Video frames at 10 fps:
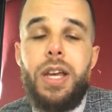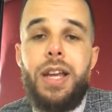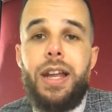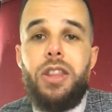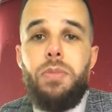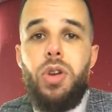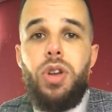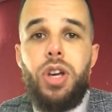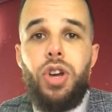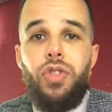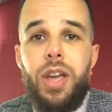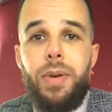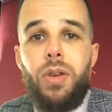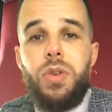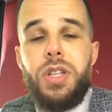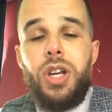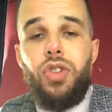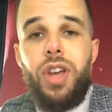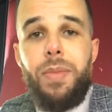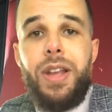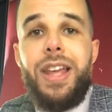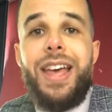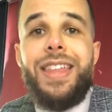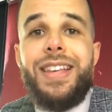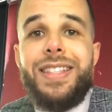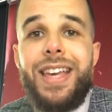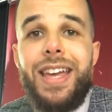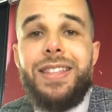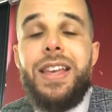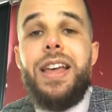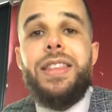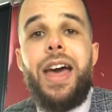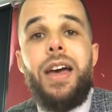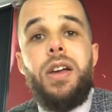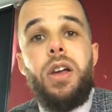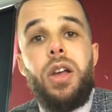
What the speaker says: Now, the Munich Agreement was an agreement that said that